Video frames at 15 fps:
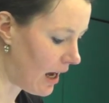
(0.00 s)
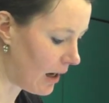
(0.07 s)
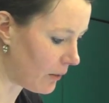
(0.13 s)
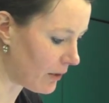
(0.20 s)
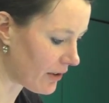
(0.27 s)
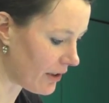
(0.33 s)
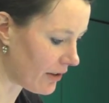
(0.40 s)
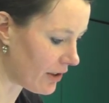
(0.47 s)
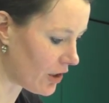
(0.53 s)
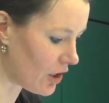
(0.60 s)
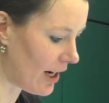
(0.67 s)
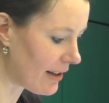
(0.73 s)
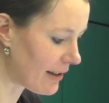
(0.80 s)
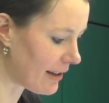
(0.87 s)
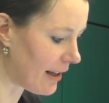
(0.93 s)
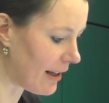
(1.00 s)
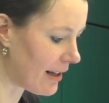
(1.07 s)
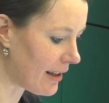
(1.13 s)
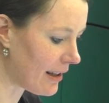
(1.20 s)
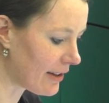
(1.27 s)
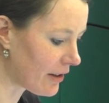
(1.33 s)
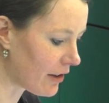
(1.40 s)
I want to suggest
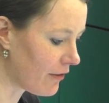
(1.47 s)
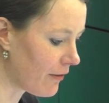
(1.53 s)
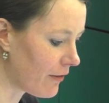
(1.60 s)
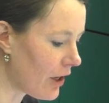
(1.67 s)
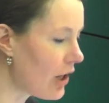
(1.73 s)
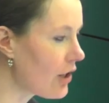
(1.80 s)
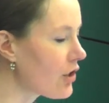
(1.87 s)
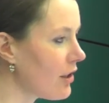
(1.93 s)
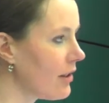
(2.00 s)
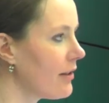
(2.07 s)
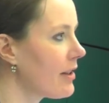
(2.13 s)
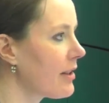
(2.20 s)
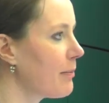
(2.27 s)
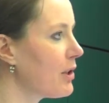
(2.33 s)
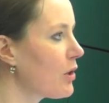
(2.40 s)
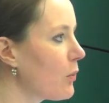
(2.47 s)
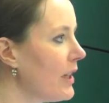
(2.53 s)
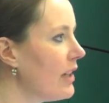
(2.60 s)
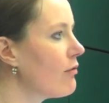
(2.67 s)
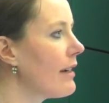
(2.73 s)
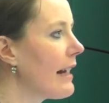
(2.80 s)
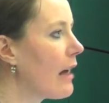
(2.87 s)
that this convergence
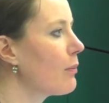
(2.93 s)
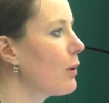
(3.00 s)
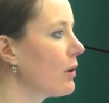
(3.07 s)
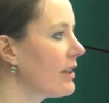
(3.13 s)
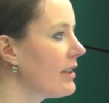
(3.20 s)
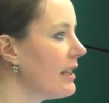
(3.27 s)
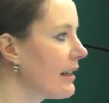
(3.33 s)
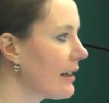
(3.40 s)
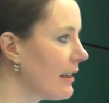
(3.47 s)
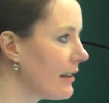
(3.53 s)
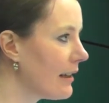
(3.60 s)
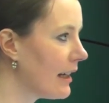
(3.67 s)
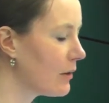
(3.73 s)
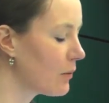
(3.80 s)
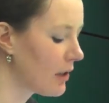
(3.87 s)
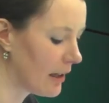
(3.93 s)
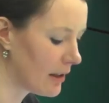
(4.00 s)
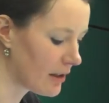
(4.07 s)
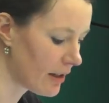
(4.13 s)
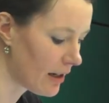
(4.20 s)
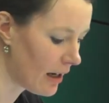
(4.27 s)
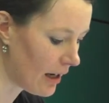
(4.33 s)
between realpolitik
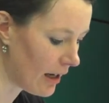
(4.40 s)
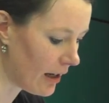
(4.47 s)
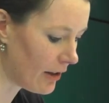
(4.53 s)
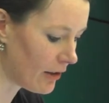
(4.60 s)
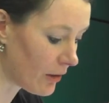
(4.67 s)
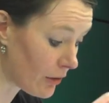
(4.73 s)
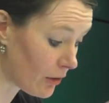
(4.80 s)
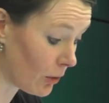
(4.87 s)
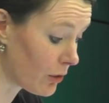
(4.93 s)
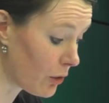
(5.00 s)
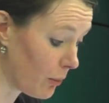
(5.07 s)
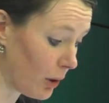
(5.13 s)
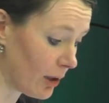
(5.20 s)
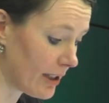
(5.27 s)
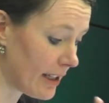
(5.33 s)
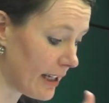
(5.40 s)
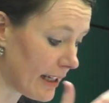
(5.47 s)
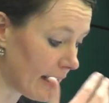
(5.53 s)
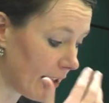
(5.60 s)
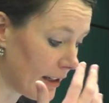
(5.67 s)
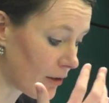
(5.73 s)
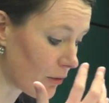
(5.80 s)
and
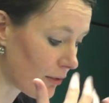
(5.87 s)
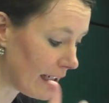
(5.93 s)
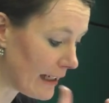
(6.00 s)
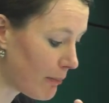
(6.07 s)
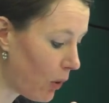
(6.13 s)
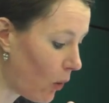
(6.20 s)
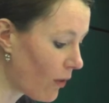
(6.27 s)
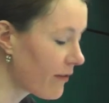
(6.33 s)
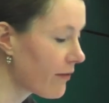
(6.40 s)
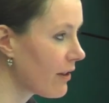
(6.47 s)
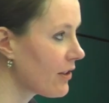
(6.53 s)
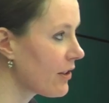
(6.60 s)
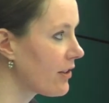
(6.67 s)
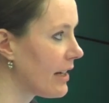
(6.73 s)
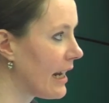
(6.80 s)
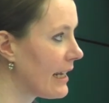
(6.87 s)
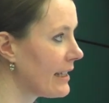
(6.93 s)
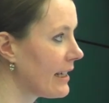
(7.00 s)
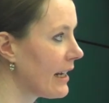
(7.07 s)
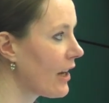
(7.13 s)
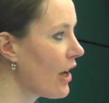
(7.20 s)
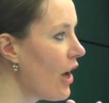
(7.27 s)
sociopolitik is really important for
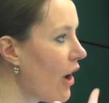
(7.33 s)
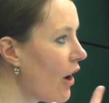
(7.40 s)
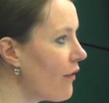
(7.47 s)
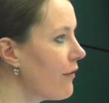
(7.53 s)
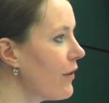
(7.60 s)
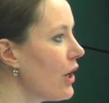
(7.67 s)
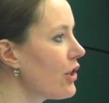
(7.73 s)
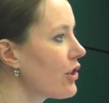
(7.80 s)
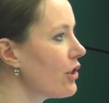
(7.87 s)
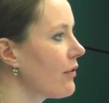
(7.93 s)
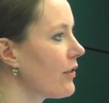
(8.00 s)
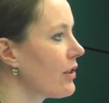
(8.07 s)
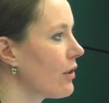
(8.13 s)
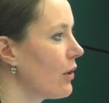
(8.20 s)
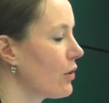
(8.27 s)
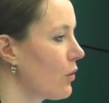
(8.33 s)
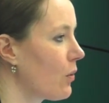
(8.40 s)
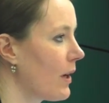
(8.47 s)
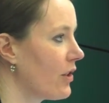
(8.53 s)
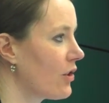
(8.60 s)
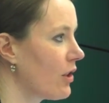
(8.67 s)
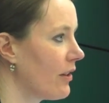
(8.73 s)
understanding a version of the social
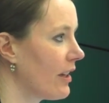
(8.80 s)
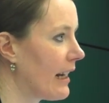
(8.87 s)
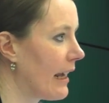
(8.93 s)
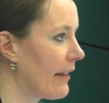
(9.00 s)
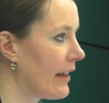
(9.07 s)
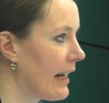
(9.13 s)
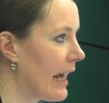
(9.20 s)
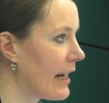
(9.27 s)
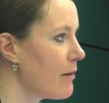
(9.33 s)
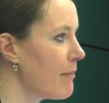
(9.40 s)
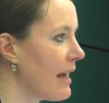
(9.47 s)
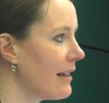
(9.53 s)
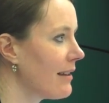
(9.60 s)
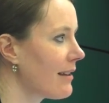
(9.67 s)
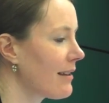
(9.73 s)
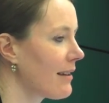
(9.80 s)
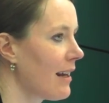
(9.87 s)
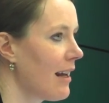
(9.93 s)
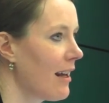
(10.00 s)
question that animates